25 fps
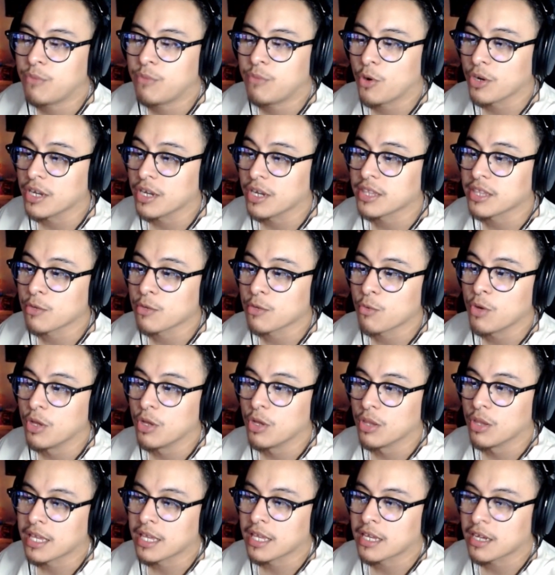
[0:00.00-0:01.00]
or nothing
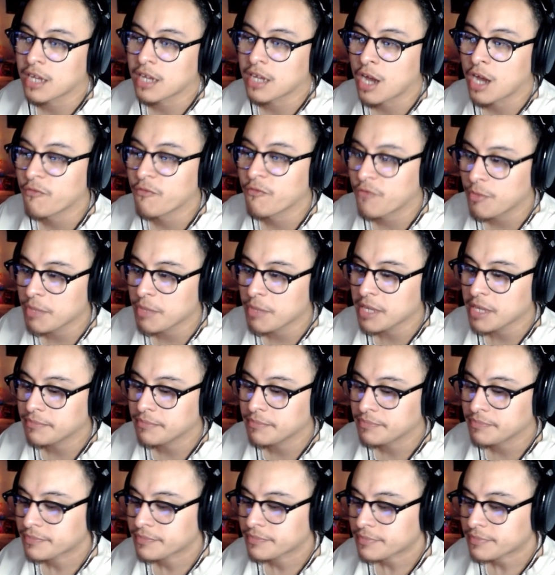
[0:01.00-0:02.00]
will like come from
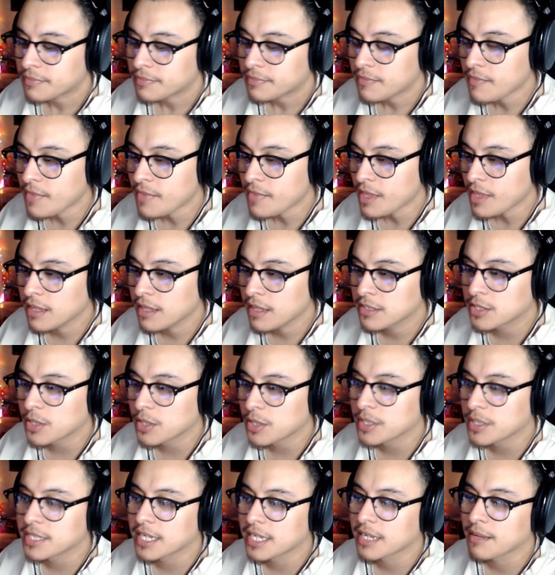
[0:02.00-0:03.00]
it
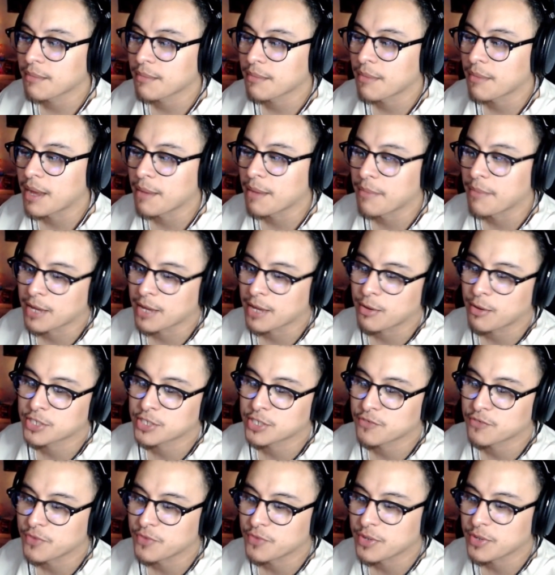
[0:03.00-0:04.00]
so it's like my my
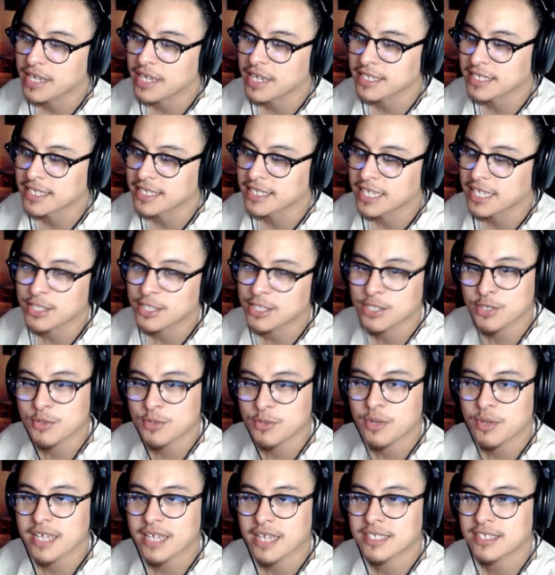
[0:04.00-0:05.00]
question for you guys is like do
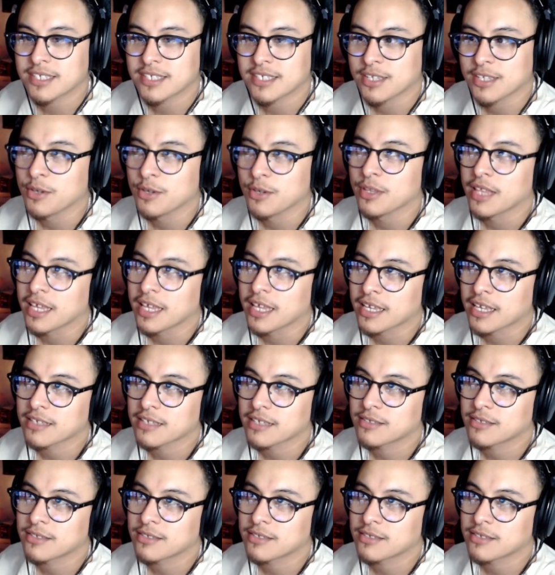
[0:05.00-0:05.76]
you guys still like